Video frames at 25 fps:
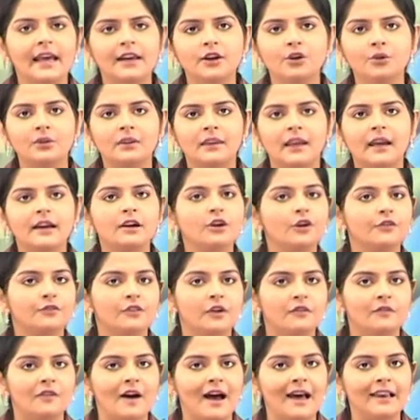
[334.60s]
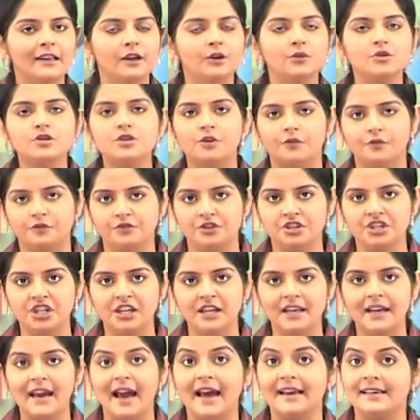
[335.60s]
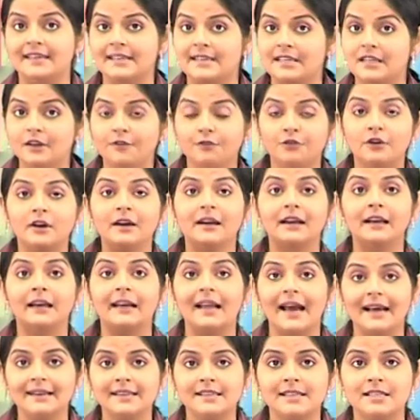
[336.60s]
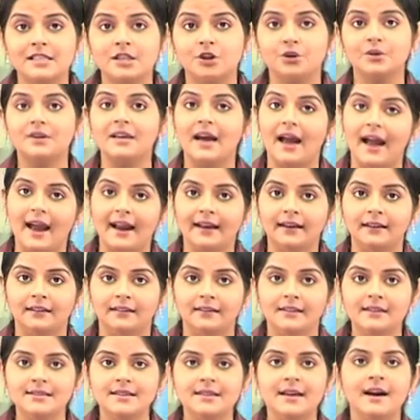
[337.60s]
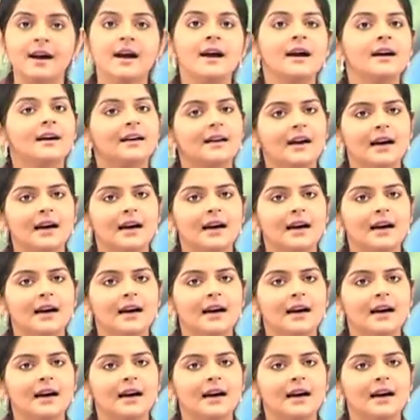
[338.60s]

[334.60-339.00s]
Can you think of the values of G at different latitude angles